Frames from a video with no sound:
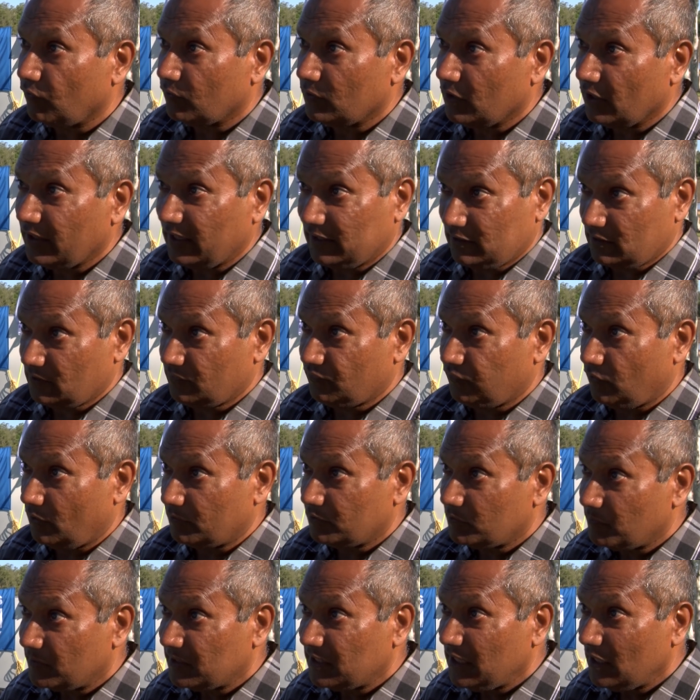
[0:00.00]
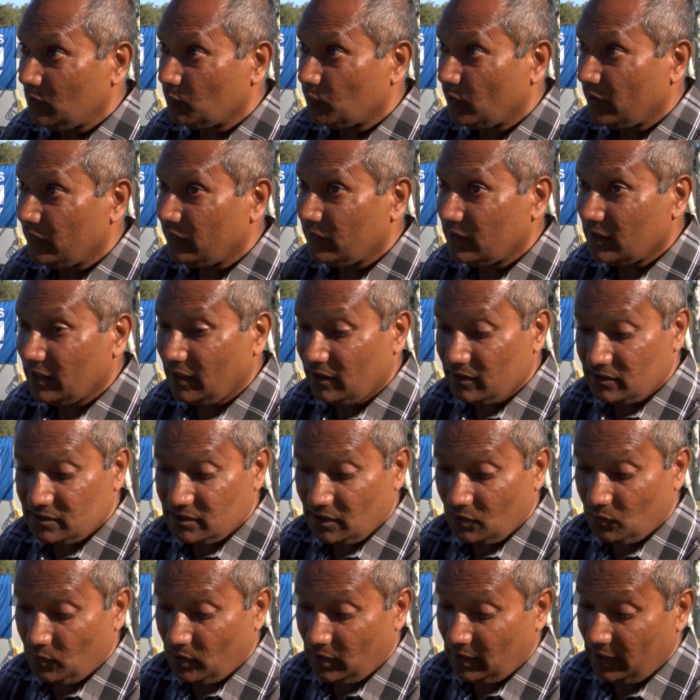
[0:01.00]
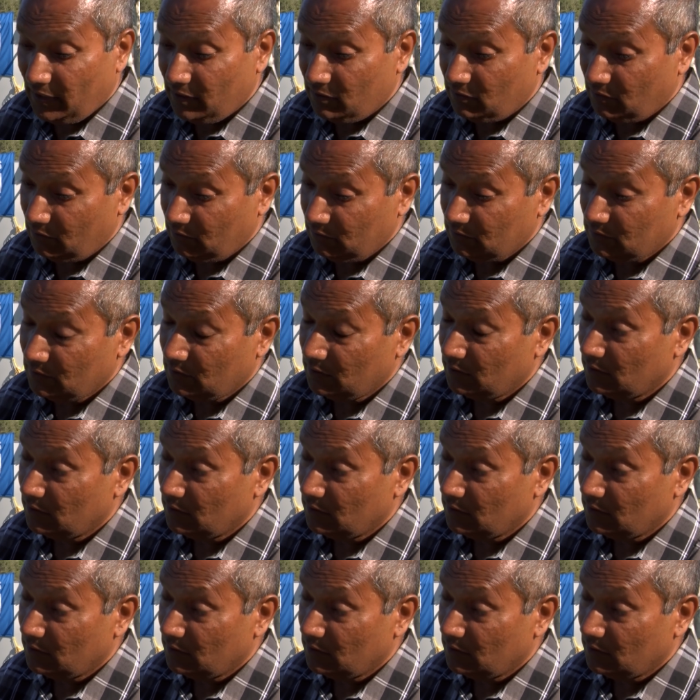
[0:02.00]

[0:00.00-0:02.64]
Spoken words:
look at this form to begin with, they're going to say, well, hang on.